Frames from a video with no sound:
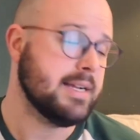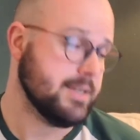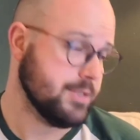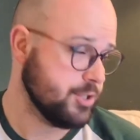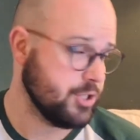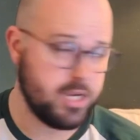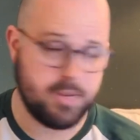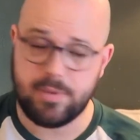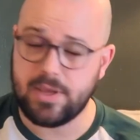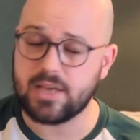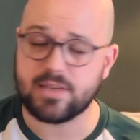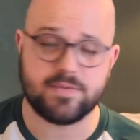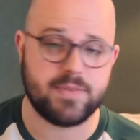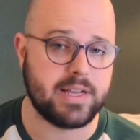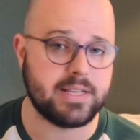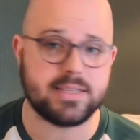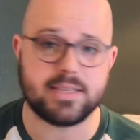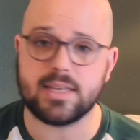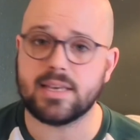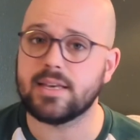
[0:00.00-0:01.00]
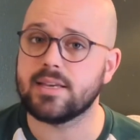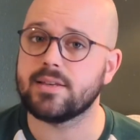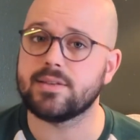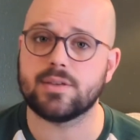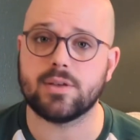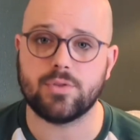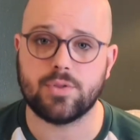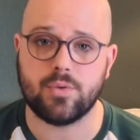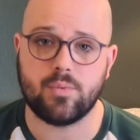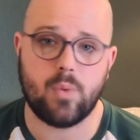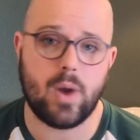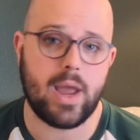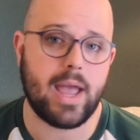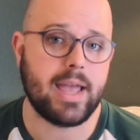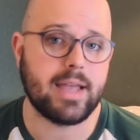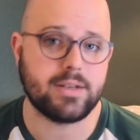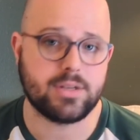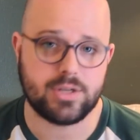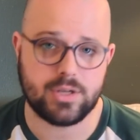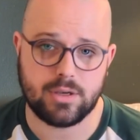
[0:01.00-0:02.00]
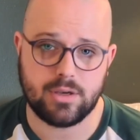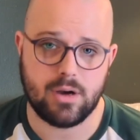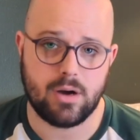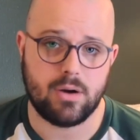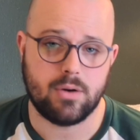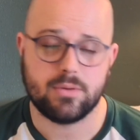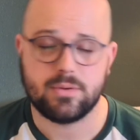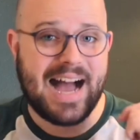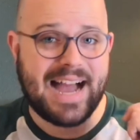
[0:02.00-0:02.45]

GPS fence is the way to go.